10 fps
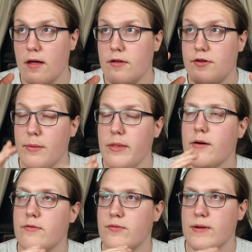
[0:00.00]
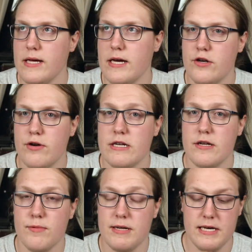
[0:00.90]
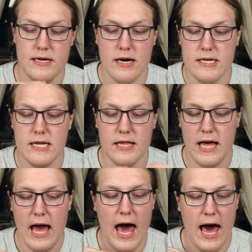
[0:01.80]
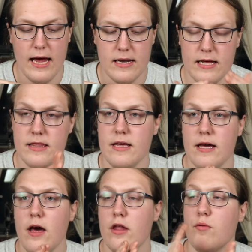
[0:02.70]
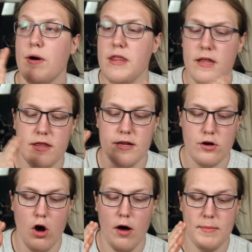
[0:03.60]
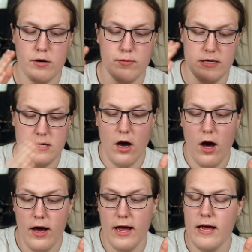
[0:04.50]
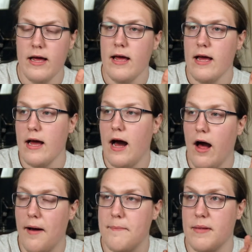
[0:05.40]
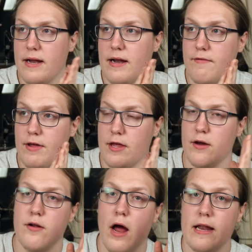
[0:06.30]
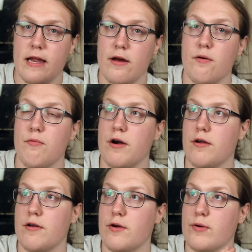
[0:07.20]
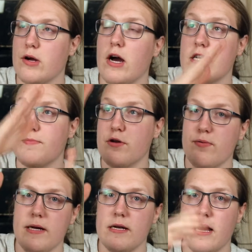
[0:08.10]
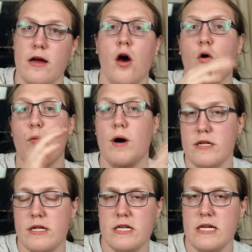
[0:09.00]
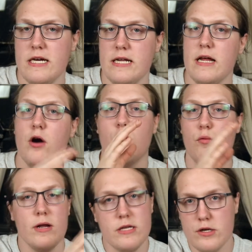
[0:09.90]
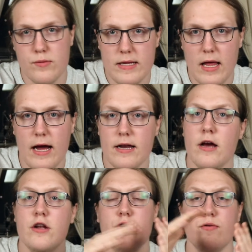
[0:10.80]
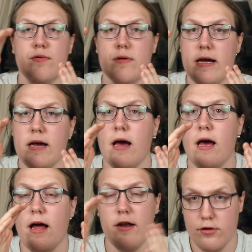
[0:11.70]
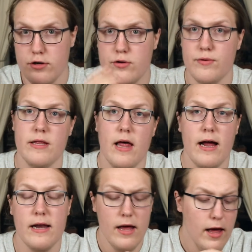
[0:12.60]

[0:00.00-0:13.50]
something that was really interesting was the cuts that they had, like the way that this comic was cut. And everything, and like where there were cuts between like one scene or one storyline to like another storyline.